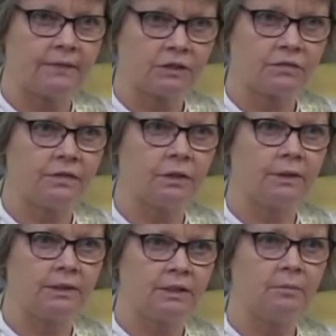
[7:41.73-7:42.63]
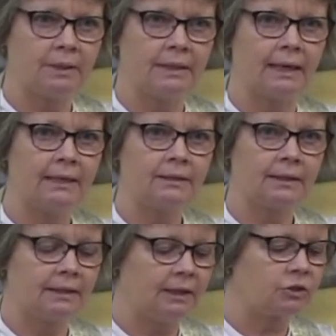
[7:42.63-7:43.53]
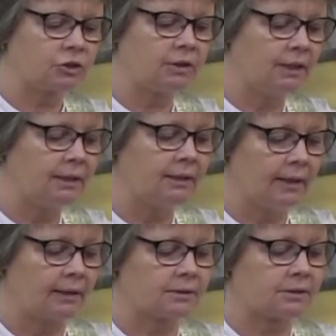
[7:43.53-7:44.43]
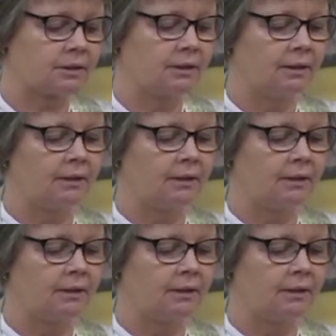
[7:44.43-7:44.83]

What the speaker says: this very deep innate connection in us.